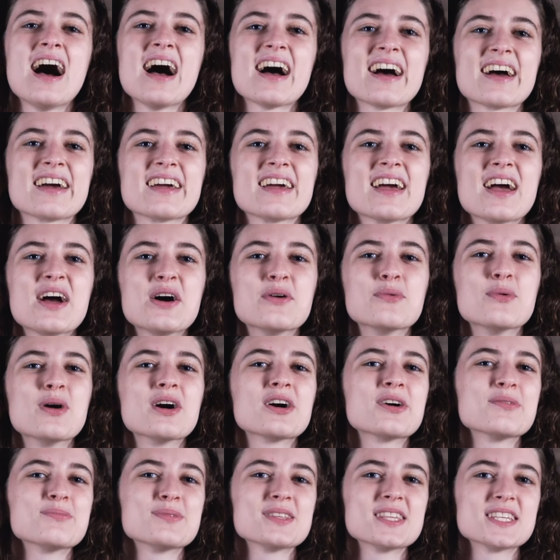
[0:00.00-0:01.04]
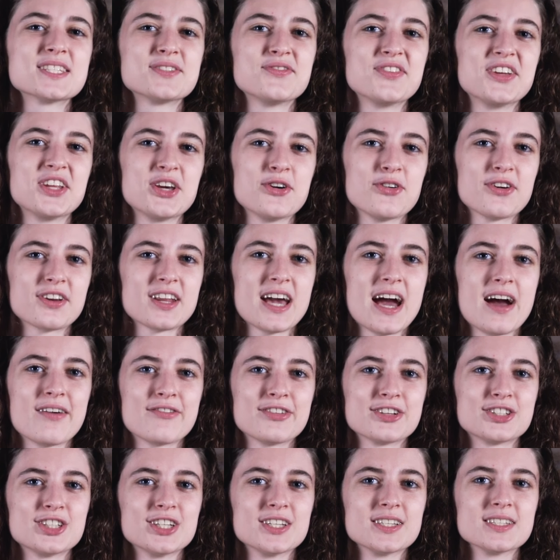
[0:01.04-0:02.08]
Hi, and welcome to this video on
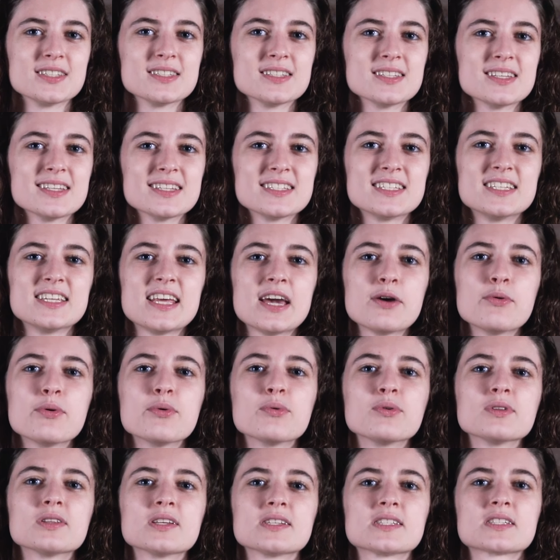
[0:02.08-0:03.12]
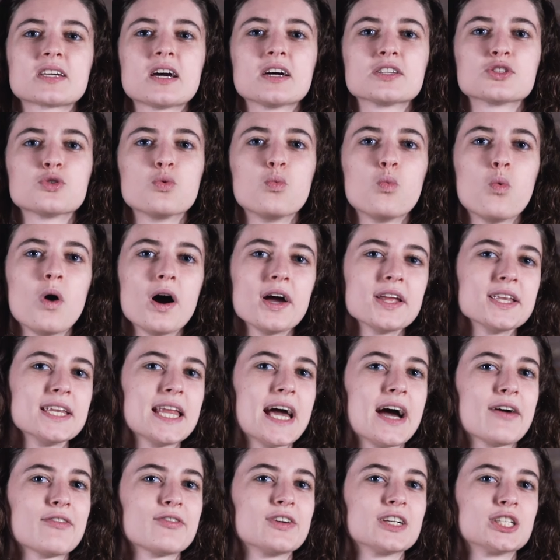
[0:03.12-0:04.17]
averages. Today we will discuss what an
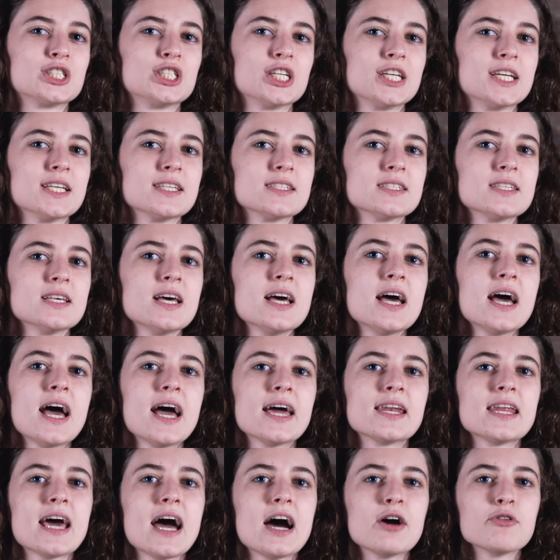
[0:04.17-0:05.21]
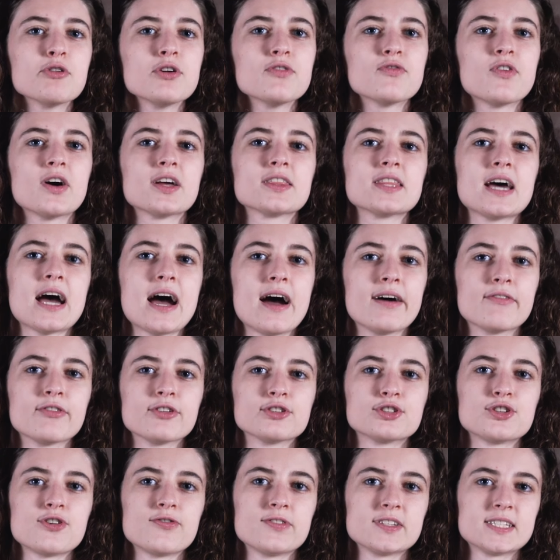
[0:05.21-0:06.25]
average is and how you find the
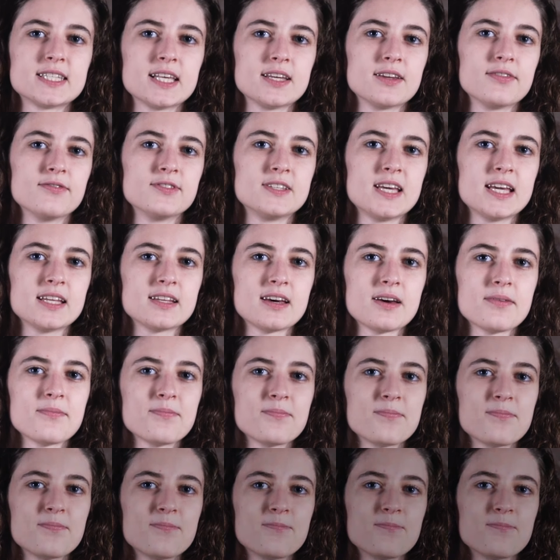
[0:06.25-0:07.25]
average of a set of data.